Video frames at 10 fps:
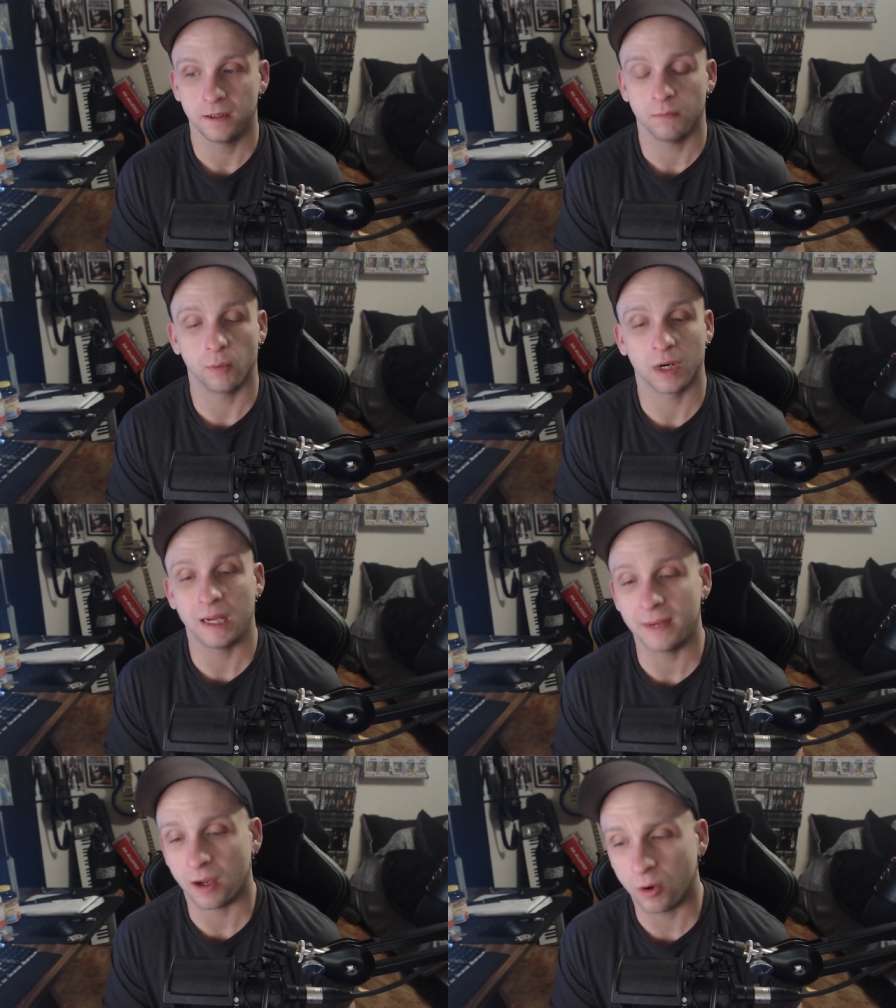But when
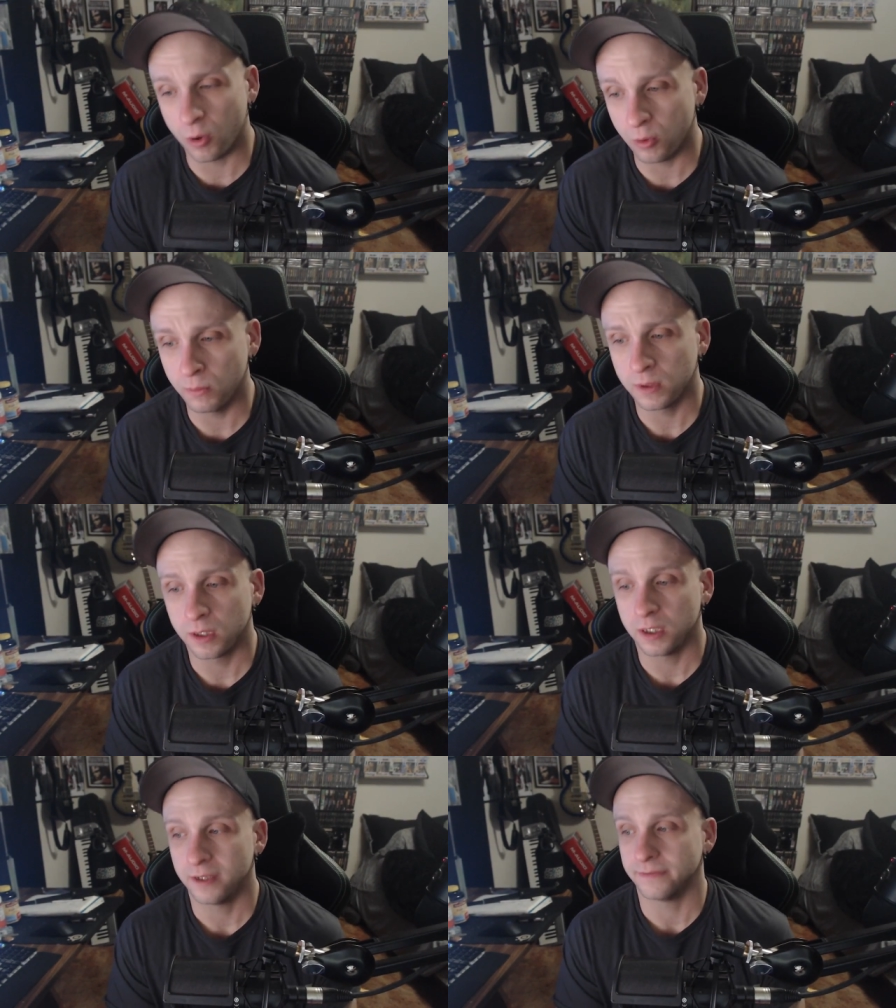I'm at home,
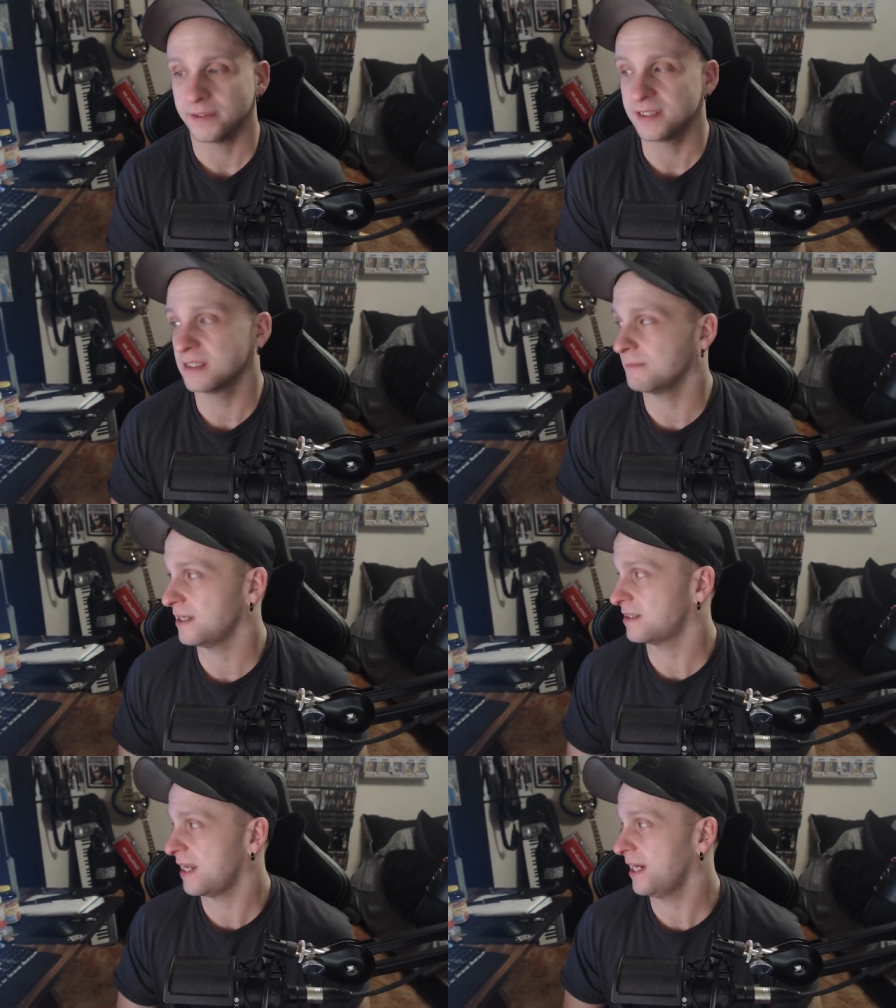this is my
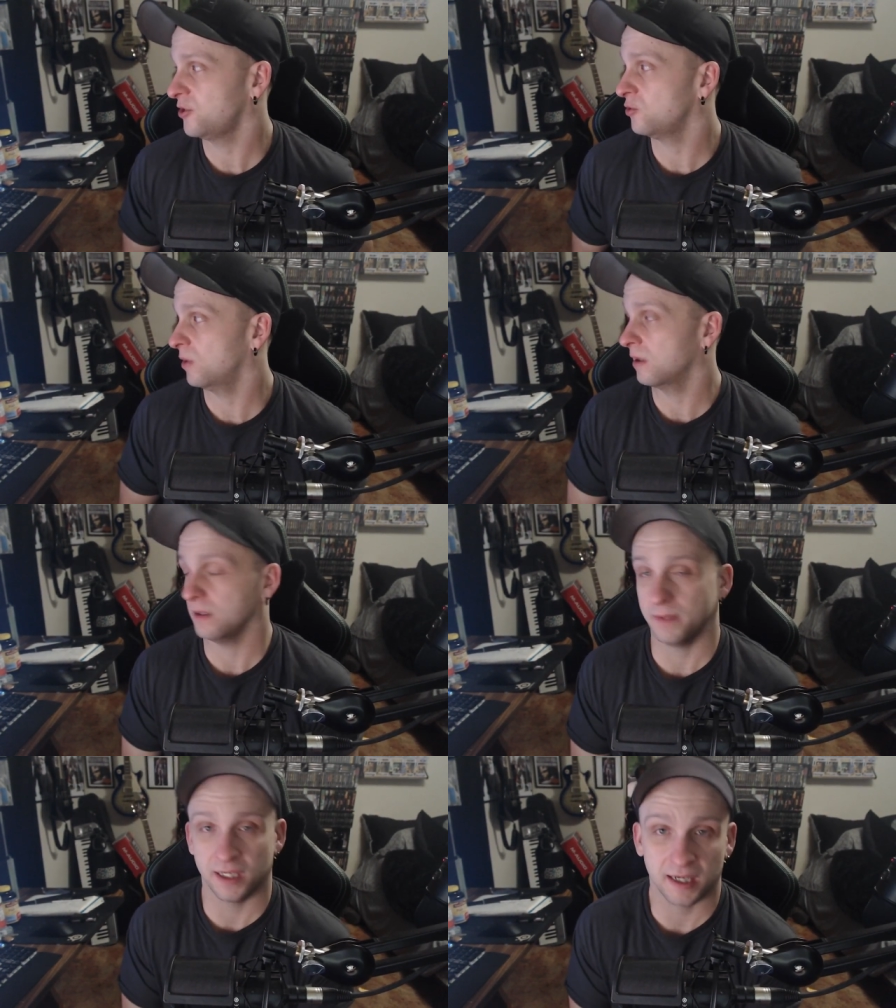sanctuary,
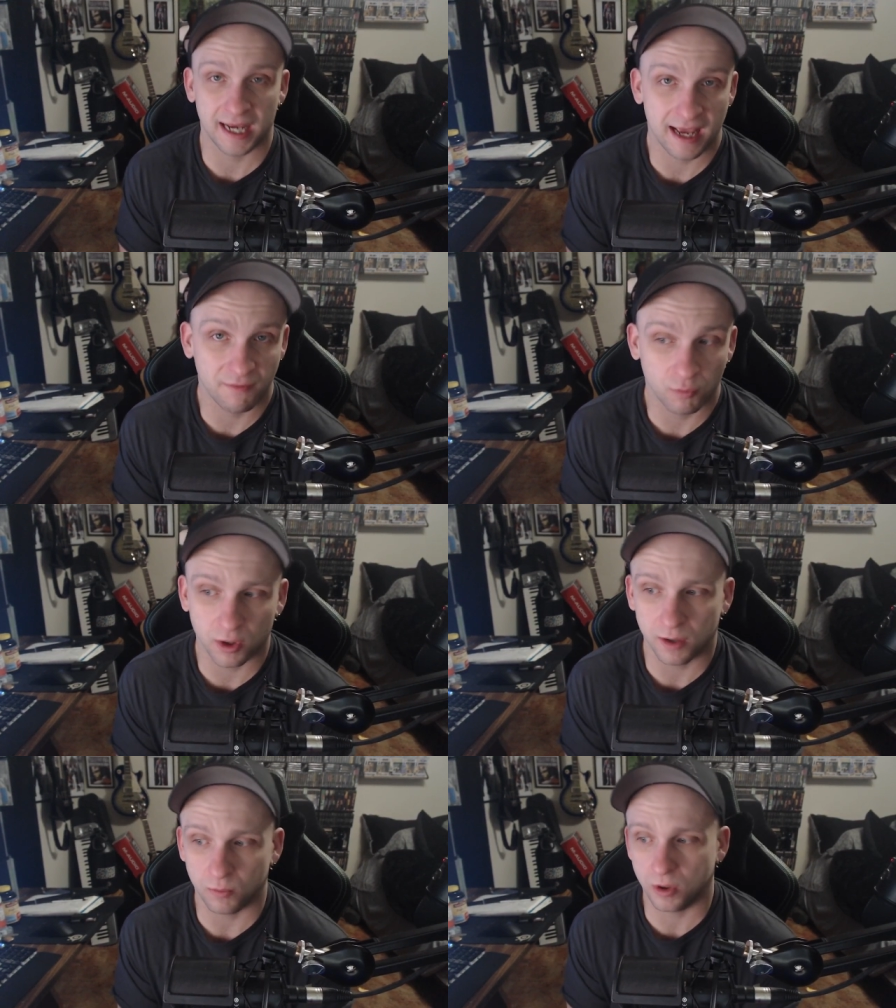man. I have what
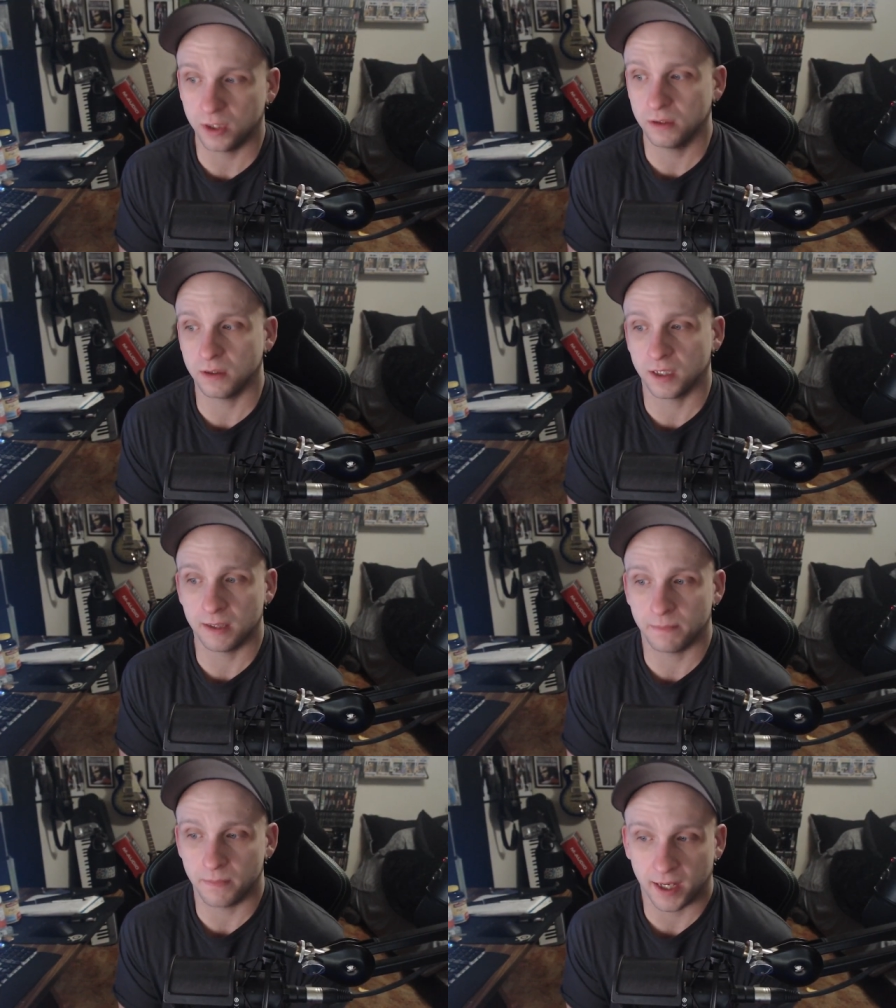I want and
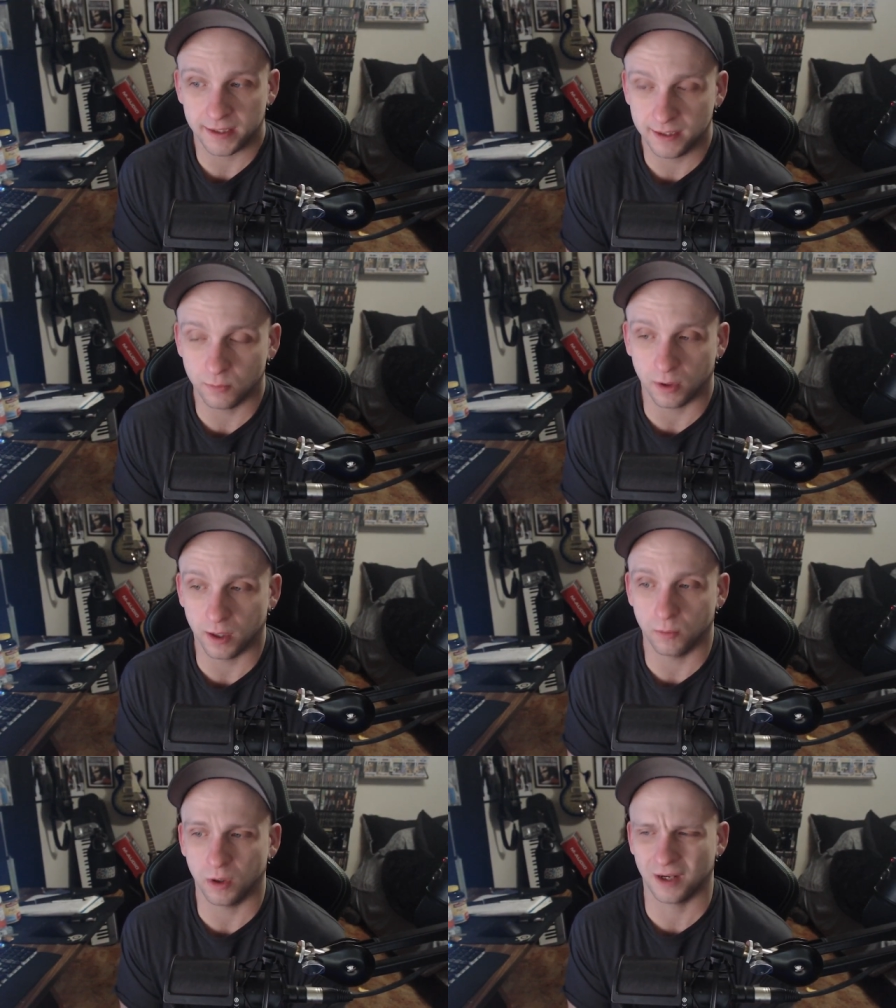I, I get what I want.